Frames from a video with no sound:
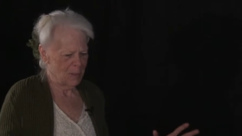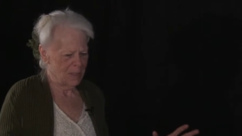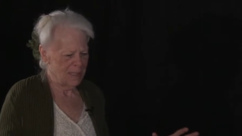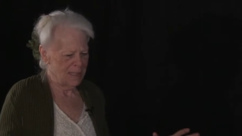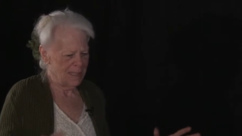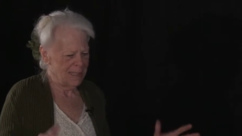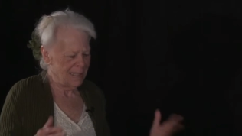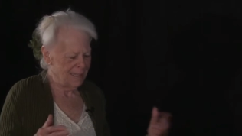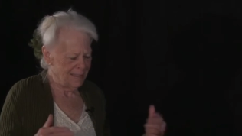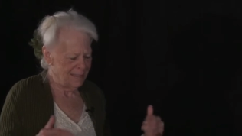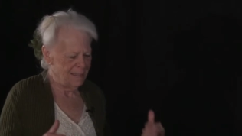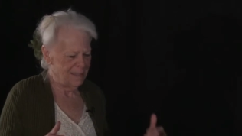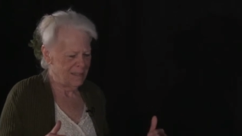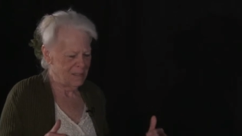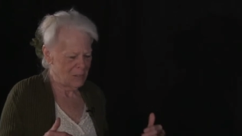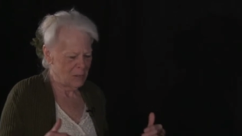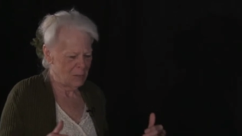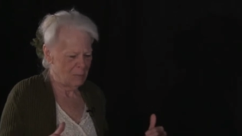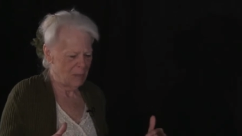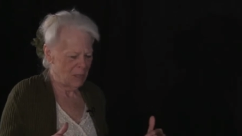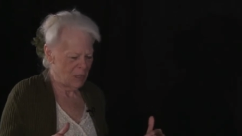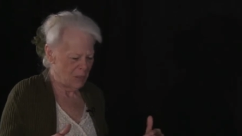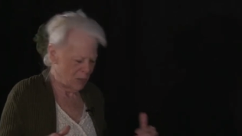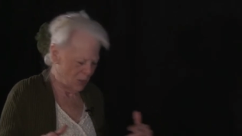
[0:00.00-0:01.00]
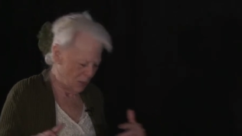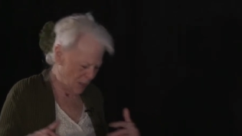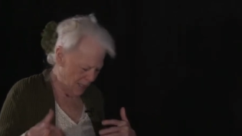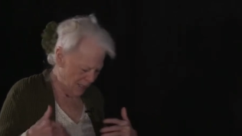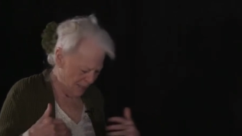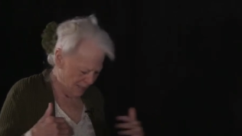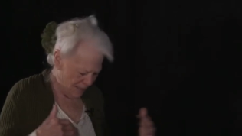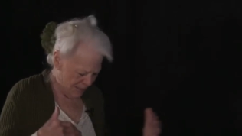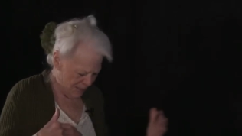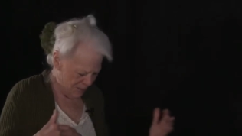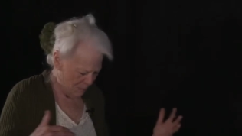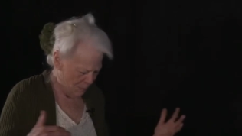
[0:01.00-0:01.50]
plane, in this dimension,
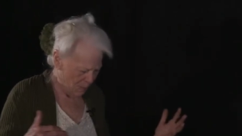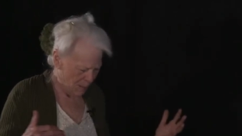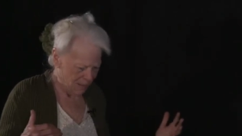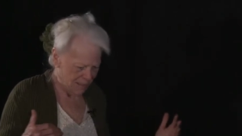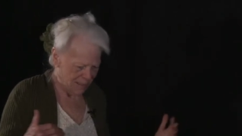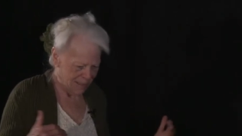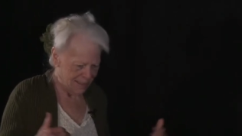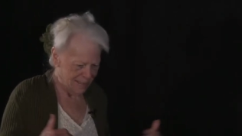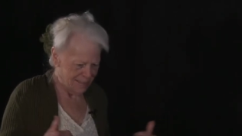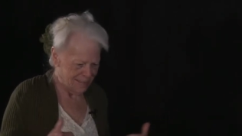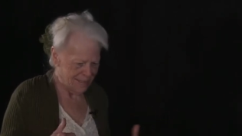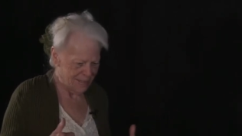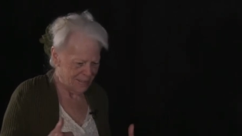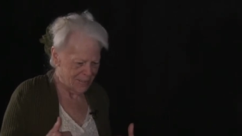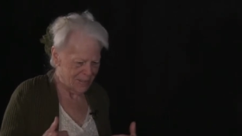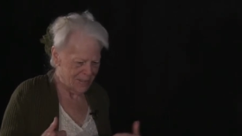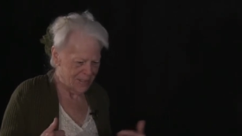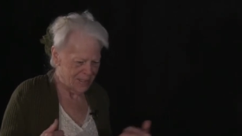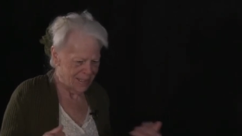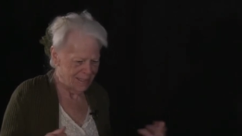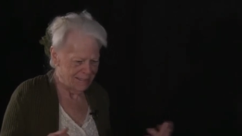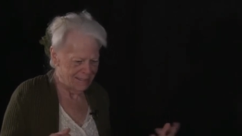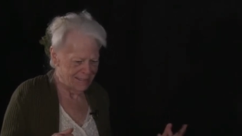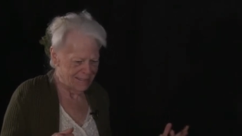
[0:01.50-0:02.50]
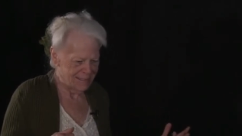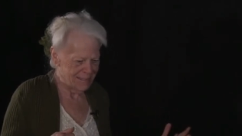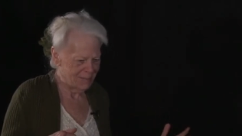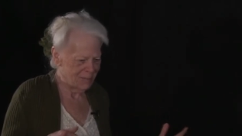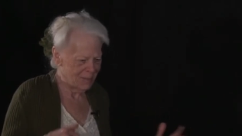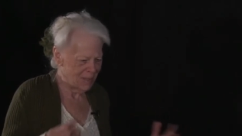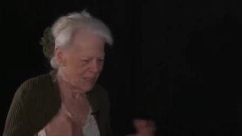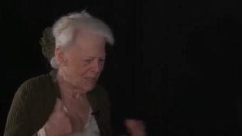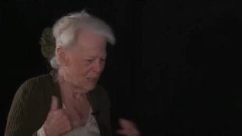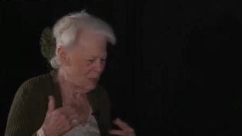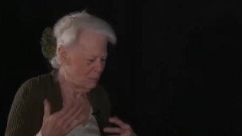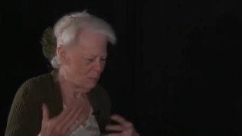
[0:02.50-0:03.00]
in these bodies that are mm-hmm. dense and
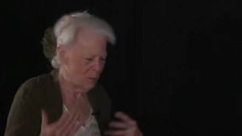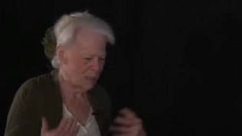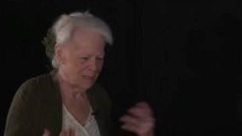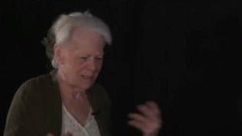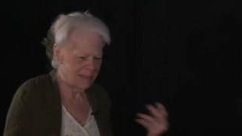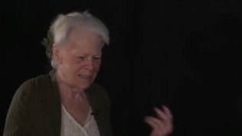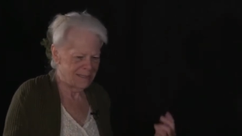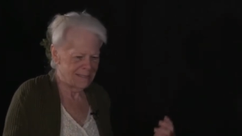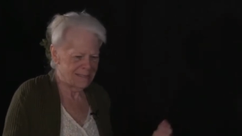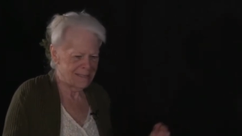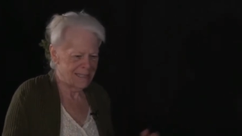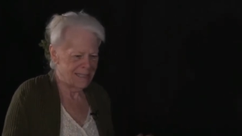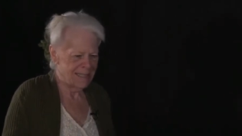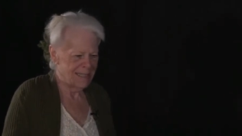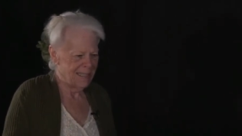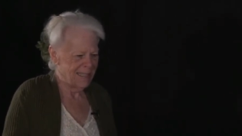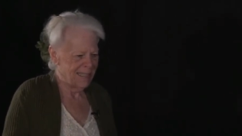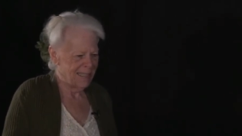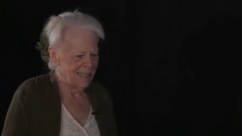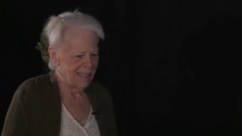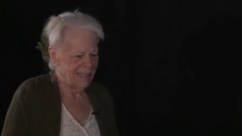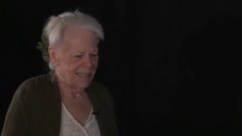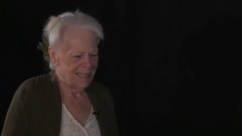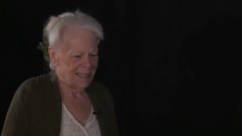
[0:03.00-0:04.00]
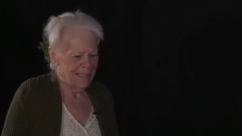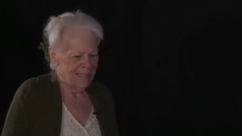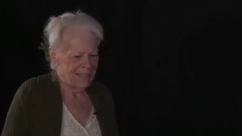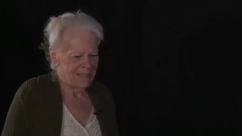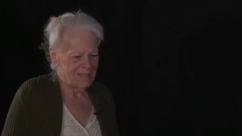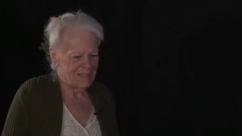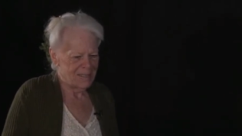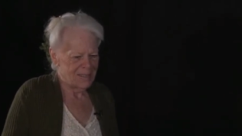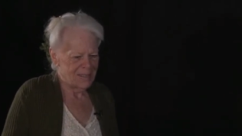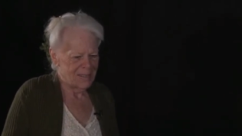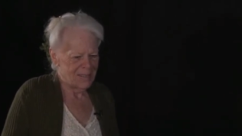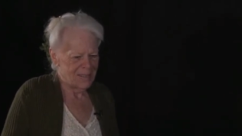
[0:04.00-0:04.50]
with these minds,
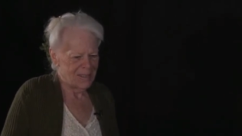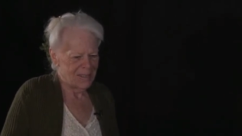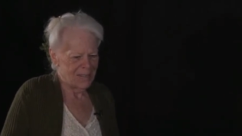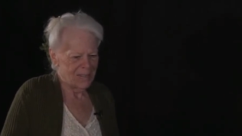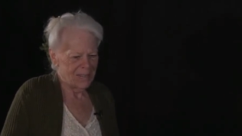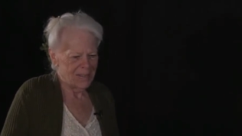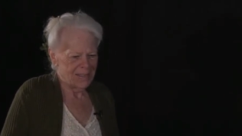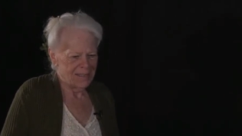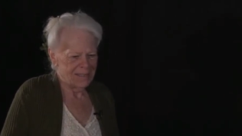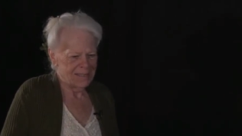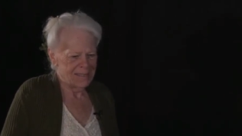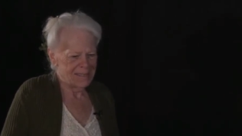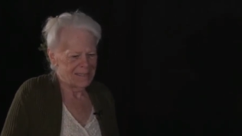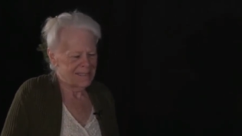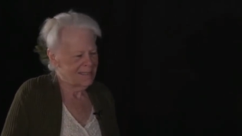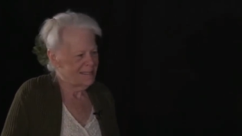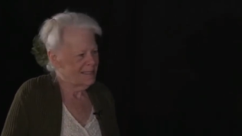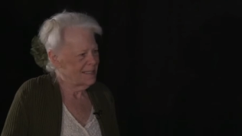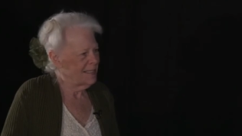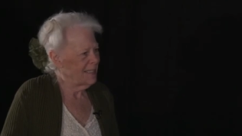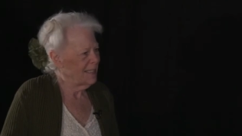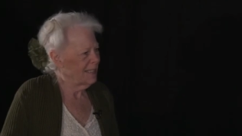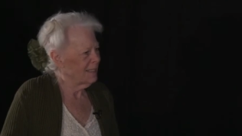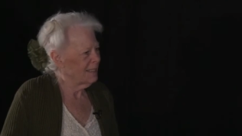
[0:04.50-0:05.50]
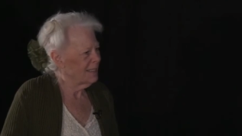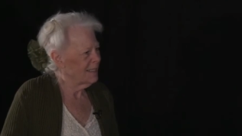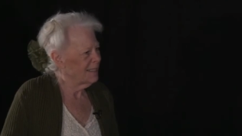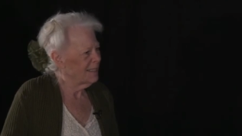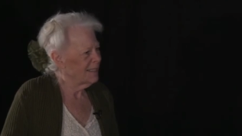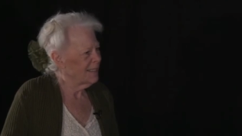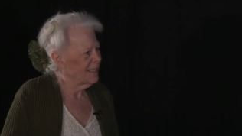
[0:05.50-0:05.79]
to know that this isn't it.